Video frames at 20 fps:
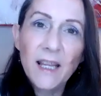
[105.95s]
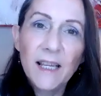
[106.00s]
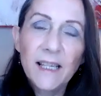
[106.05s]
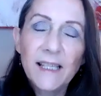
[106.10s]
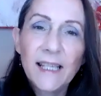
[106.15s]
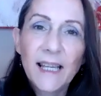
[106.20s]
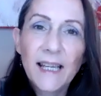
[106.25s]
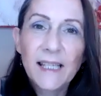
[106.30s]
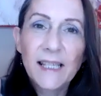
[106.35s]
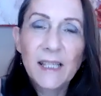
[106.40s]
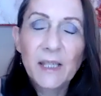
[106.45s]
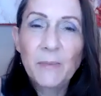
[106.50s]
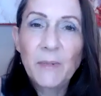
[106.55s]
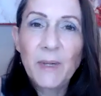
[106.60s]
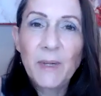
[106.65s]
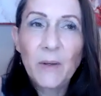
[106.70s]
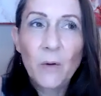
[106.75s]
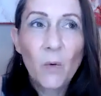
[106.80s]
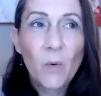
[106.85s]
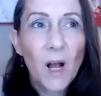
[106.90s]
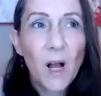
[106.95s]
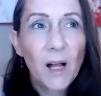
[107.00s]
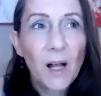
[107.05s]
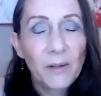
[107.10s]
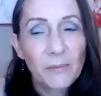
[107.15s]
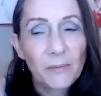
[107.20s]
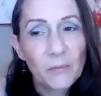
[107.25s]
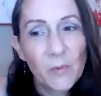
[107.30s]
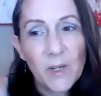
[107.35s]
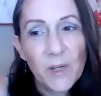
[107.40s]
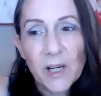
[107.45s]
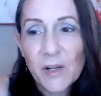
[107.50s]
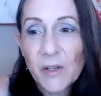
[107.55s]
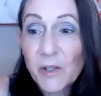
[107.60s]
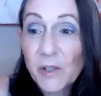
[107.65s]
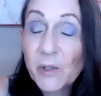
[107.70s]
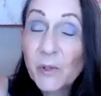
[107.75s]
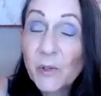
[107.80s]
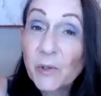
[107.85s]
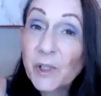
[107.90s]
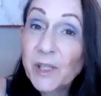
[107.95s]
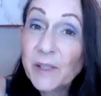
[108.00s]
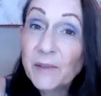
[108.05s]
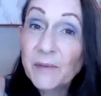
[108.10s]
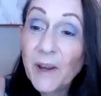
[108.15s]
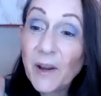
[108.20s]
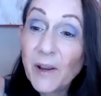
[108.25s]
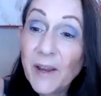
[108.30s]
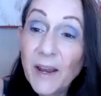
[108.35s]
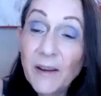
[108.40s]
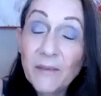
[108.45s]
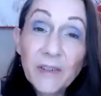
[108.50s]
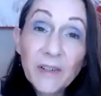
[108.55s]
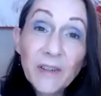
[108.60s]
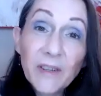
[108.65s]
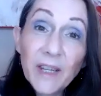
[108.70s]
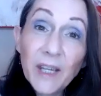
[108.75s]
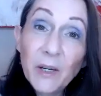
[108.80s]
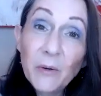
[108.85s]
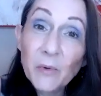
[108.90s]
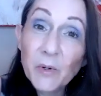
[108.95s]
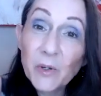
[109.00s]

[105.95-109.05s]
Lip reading: says to me, well, we are the source of everything.